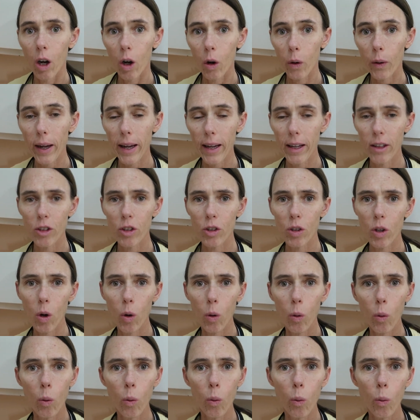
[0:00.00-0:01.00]
Okay,
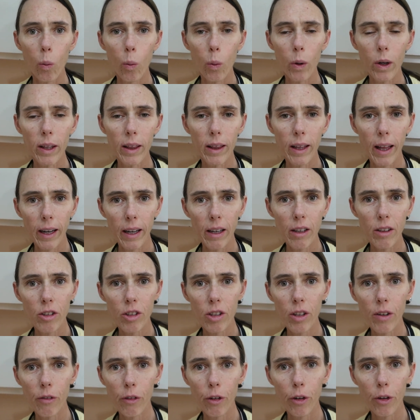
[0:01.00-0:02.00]
so we let it
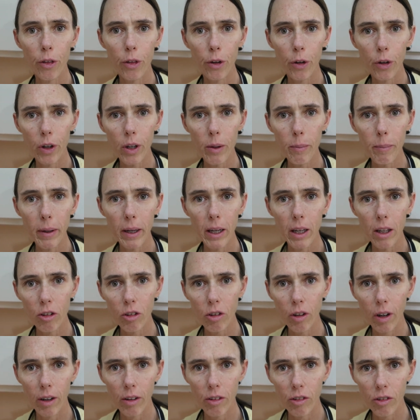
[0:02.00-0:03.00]
sit for 30
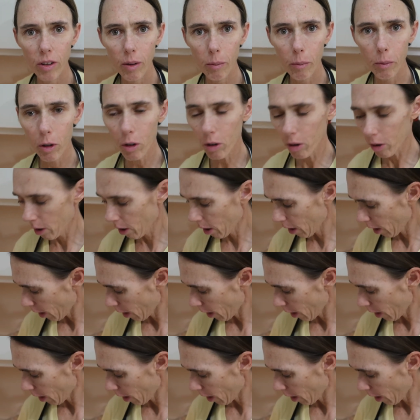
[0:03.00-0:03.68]
minutes on a simmer,